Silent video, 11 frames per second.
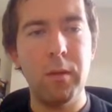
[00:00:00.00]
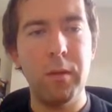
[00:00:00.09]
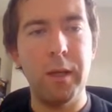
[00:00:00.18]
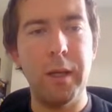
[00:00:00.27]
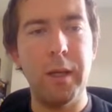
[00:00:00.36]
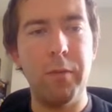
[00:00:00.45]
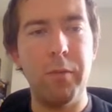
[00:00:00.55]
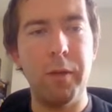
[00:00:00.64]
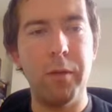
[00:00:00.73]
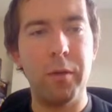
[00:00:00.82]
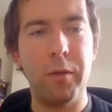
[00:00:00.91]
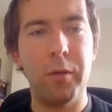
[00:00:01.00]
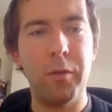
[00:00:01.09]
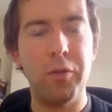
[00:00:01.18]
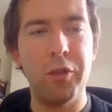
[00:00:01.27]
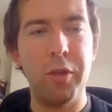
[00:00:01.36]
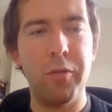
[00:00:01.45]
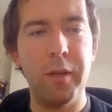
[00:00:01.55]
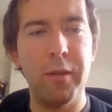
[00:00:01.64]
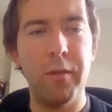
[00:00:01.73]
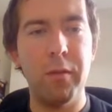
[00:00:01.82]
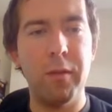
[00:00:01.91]
And we are going to generate
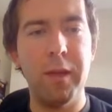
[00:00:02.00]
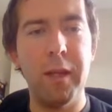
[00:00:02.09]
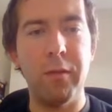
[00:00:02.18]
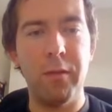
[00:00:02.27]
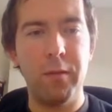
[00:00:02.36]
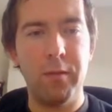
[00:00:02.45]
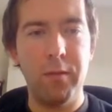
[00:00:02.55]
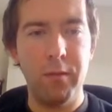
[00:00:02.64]
ints.